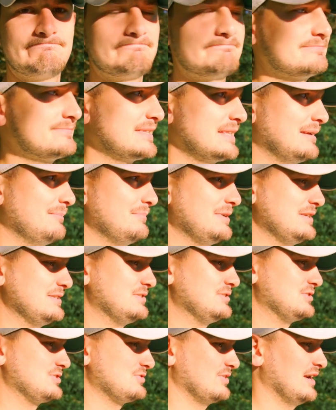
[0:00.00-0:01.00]
It feels. be
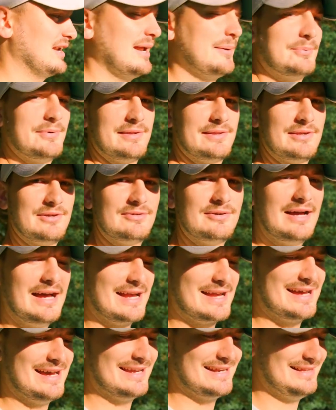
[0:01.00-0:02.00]
fine. just straight up with you,
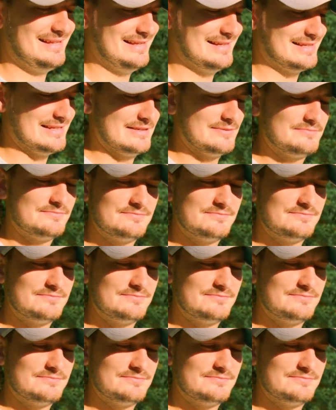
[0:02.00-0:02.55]
I, I kind of like, it. it.